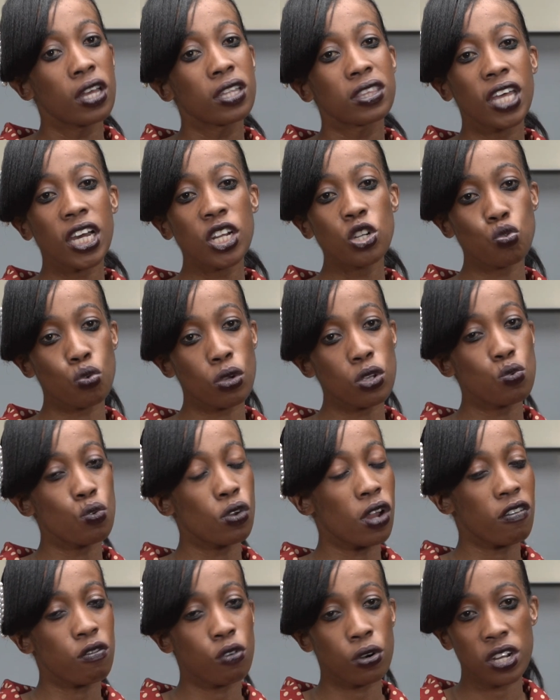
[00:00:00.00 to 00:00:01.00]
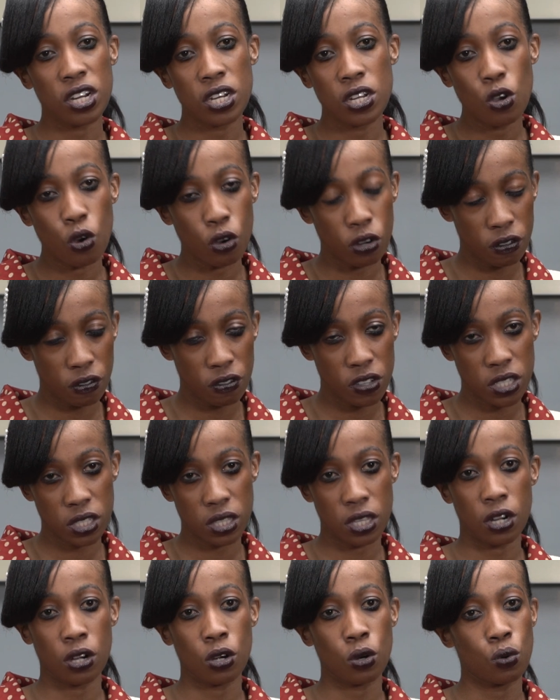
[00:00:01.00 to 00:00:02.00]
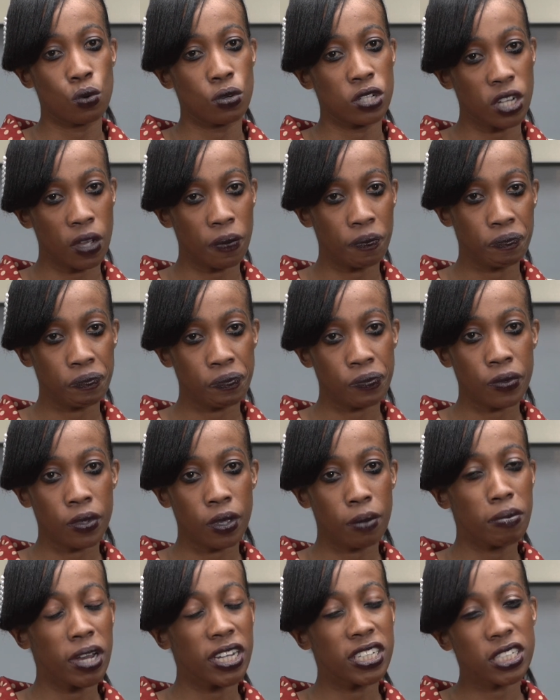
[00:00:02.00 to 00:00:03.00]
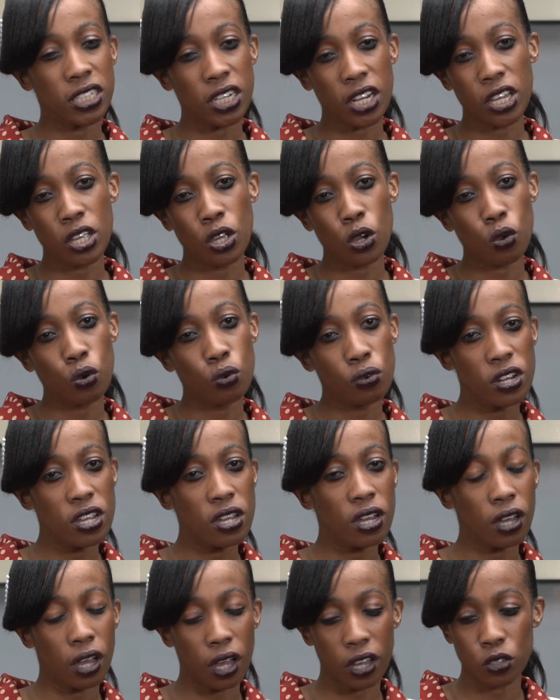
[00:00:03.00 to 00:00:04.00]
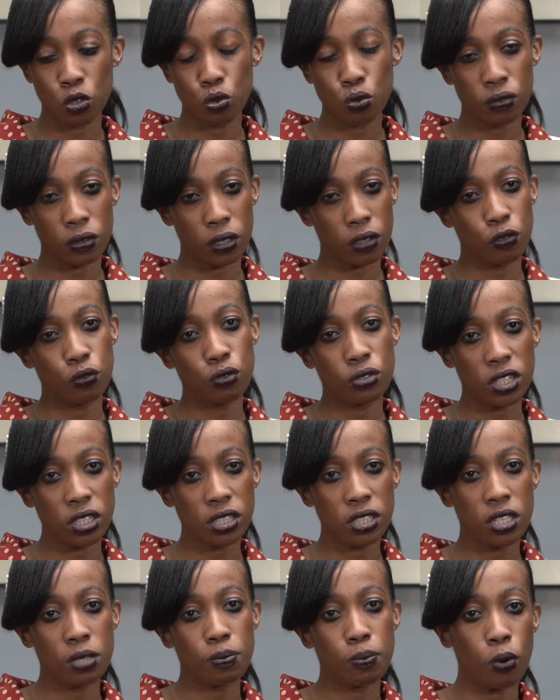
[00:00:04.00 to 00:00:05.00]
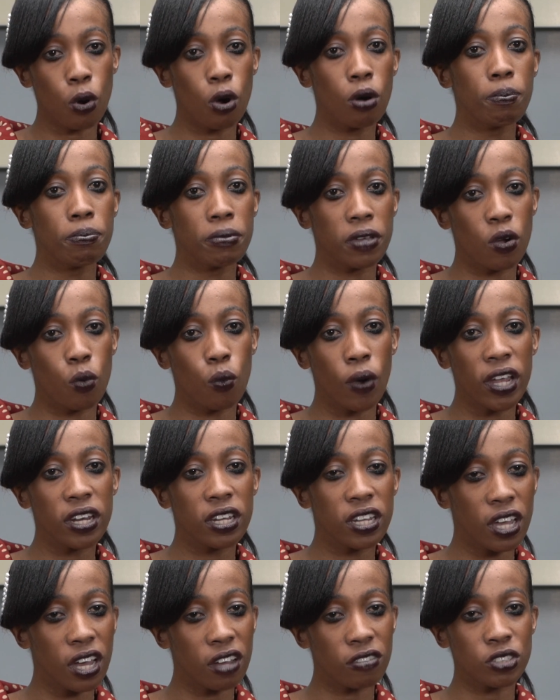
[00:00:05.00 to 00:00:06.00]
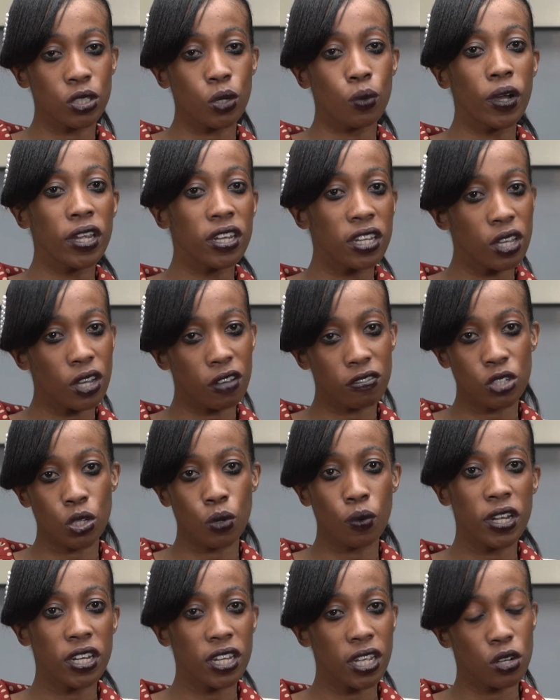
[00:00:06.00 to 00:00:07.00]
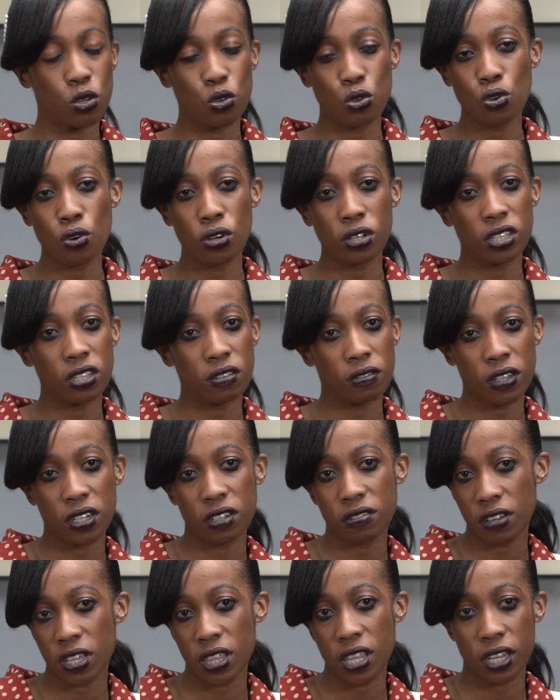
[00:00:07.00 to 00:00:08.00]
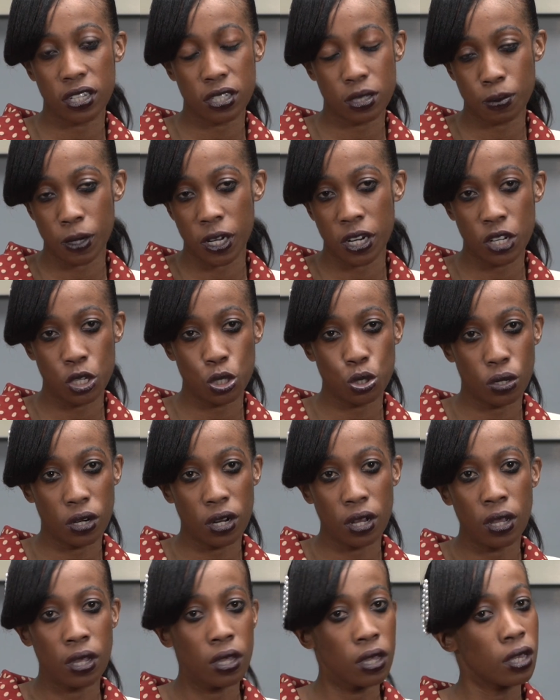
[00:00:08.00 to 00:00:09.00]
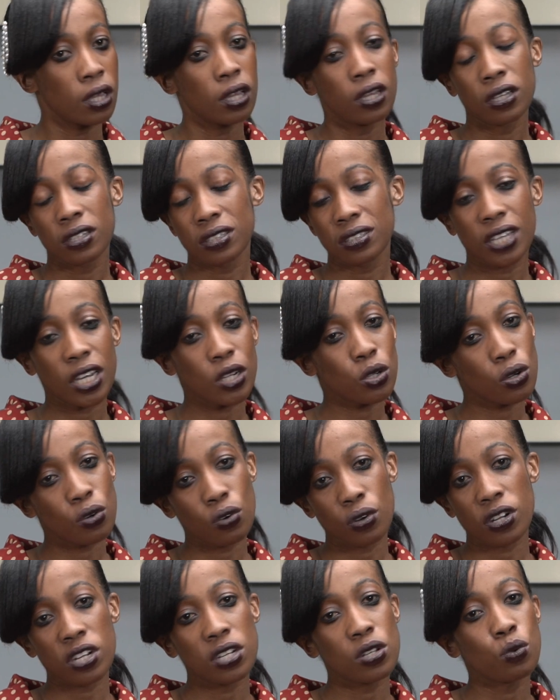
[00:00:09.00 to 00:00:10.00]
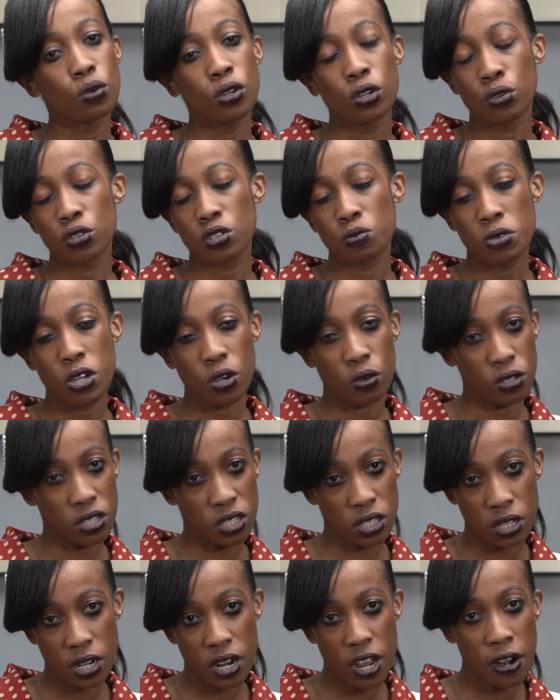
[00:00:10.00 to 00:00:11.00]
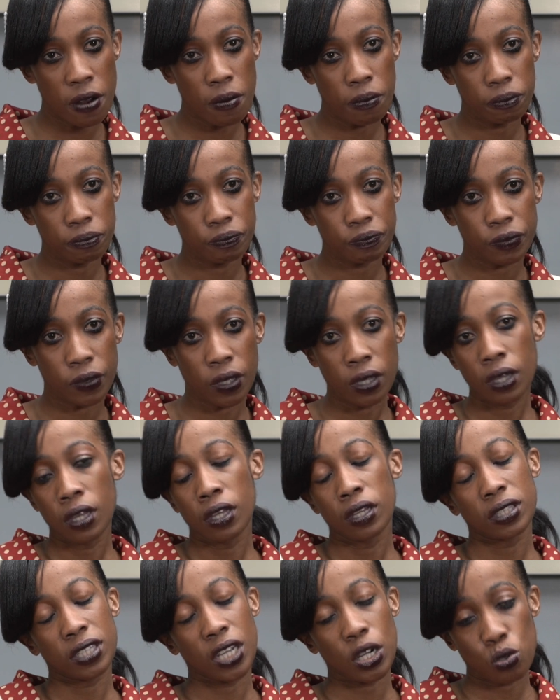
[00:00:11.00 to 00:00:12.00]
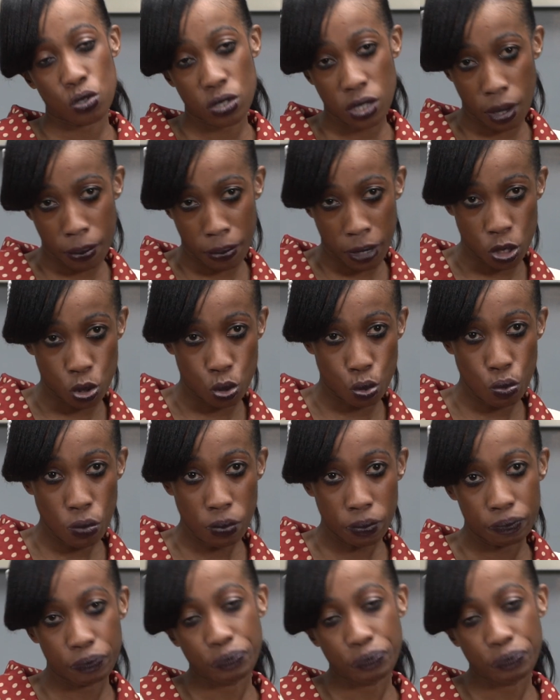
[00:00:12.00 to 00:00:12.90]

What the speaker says: That way you'll have already convinced the recruiter. But including you, if you just keep hopping 1 year after 1 year after 1 year and you don't give any further explanation, that one already will not be considered. That was number two.